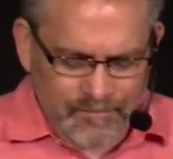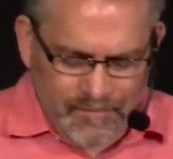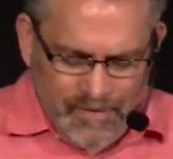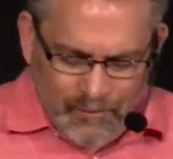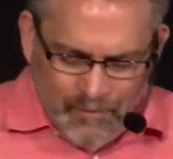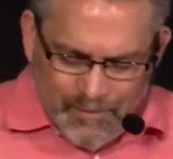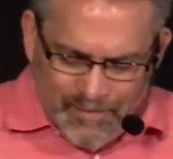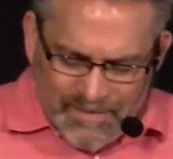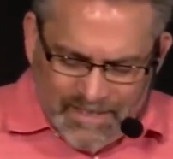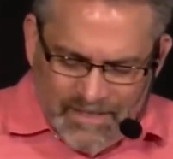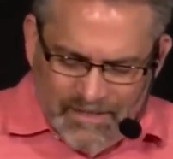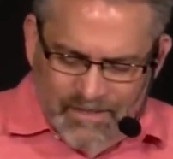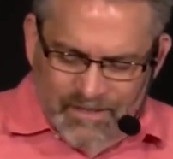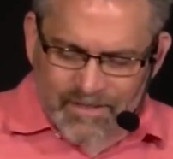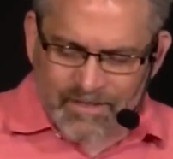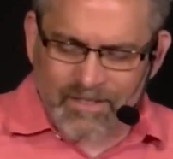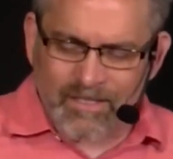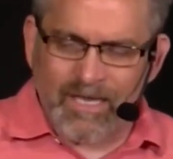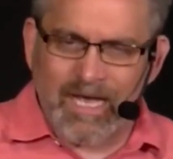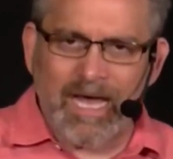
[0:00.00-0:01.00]
And we've been teaching
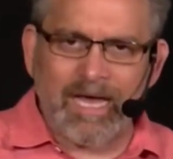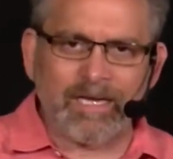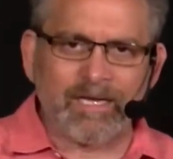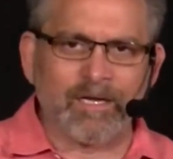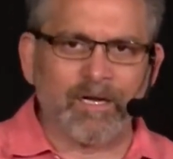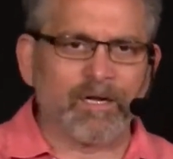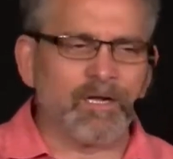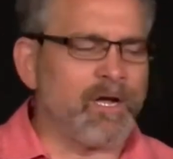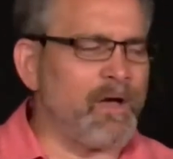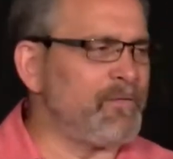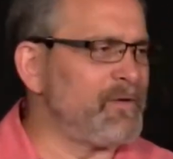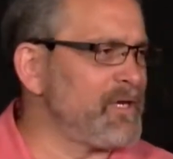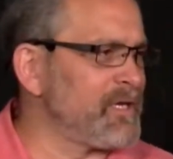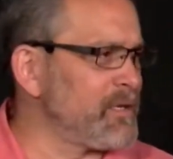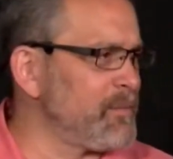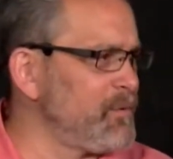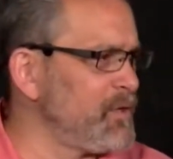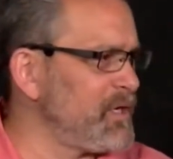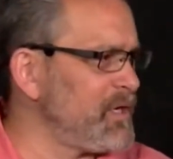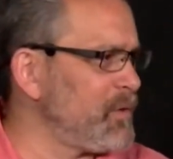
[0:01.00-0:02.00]
this a lot in our Covenant
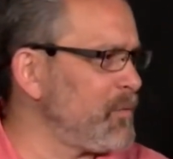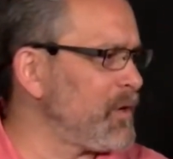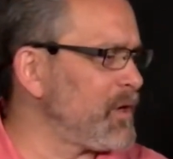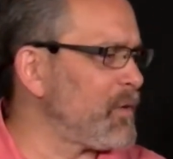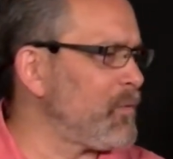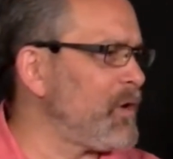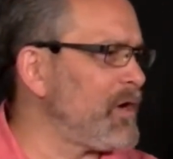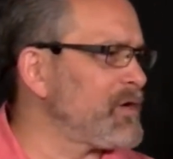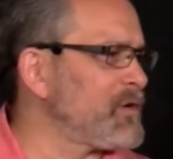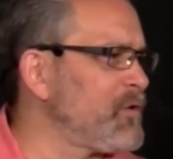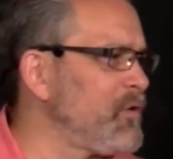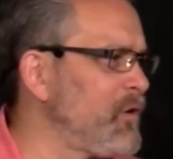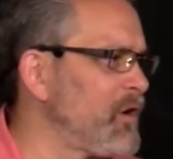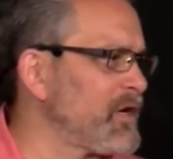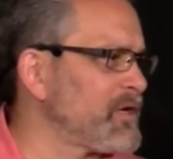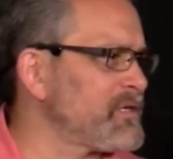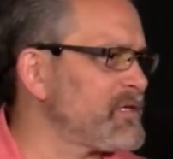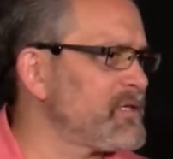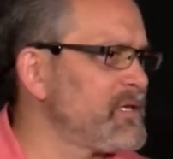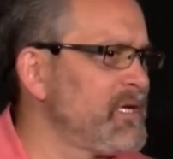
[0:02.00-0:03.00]
Community 101
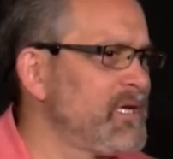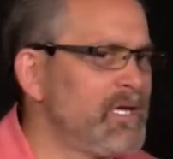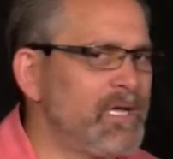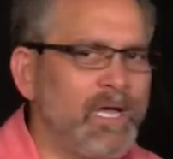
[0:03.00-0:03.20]
course